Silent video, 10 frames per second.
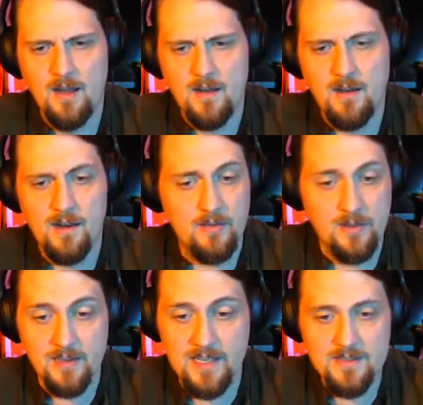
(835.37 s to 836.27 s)

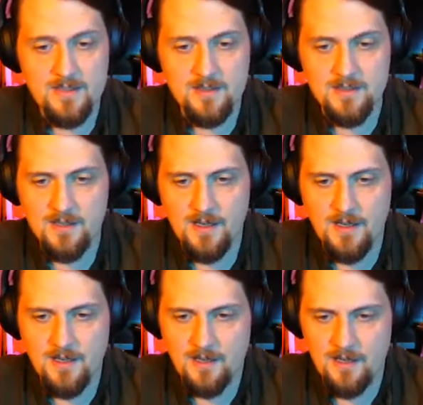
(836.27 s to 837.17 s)
nevertheless
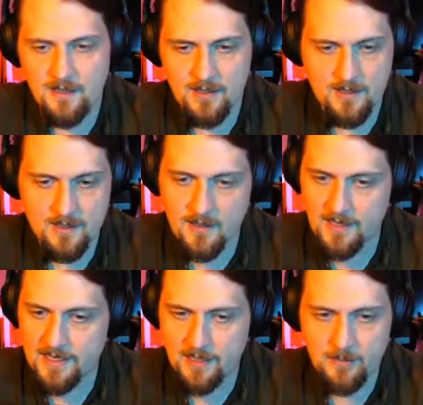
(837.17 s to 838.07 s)
he could
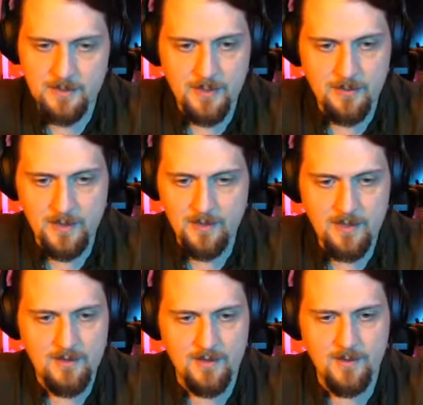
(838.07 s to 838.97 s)
not help going
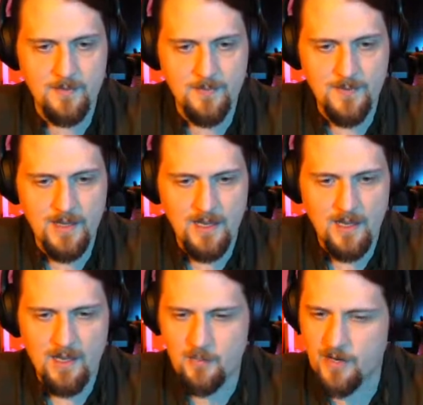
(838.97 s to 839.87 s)
thither,
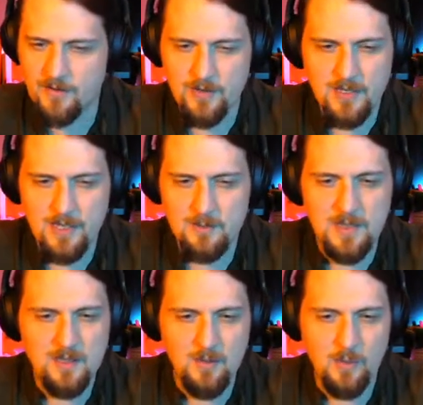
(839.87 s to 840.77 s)
and whenever he'd
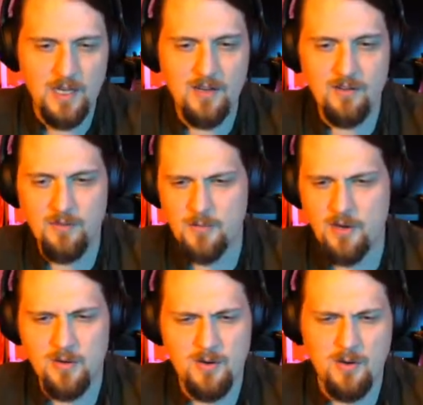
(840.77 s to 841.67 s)
been away from
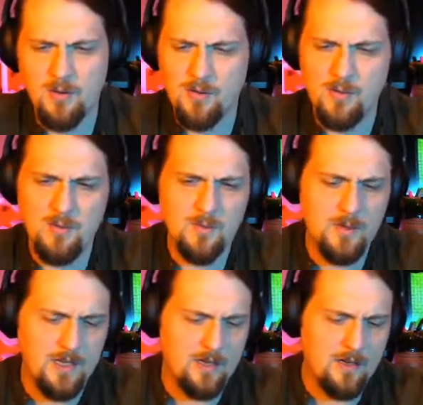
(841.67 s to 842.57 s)
her a whole week,